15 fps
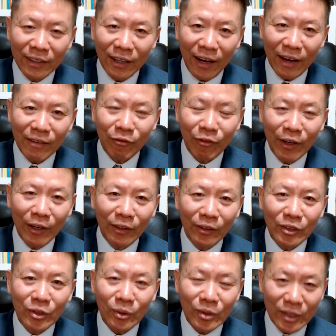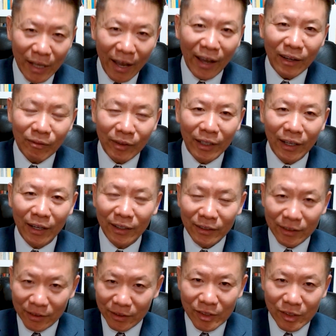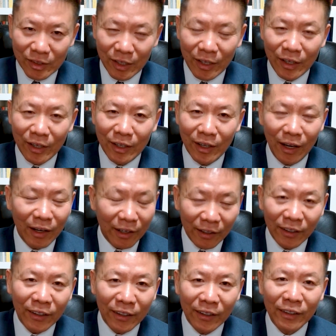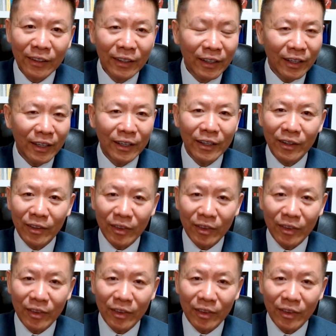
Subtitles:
I feel so sad when I see her here.